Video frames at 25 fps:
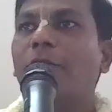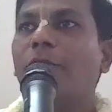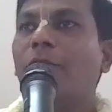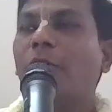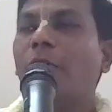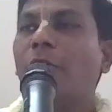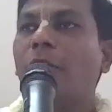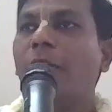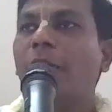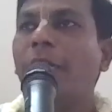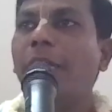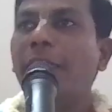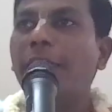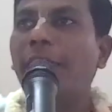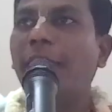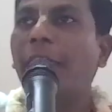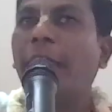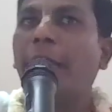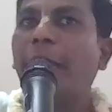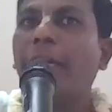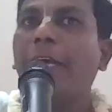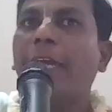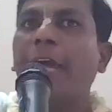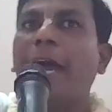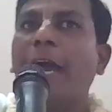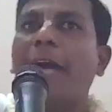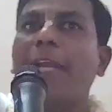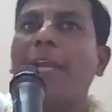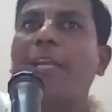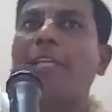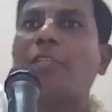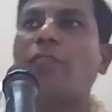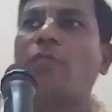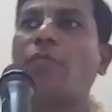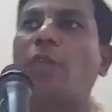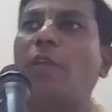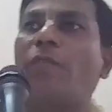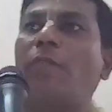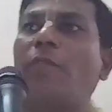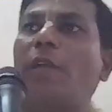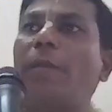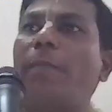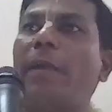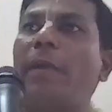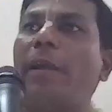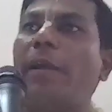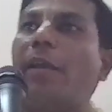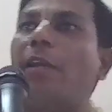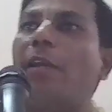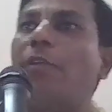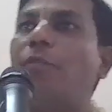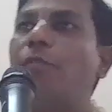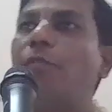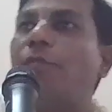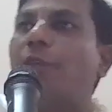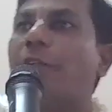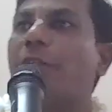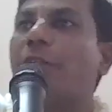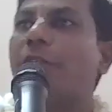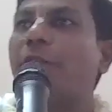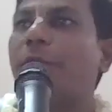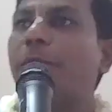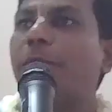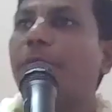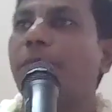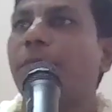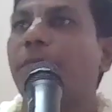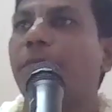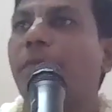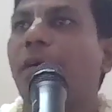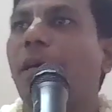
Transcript: So, each head carries one material universe.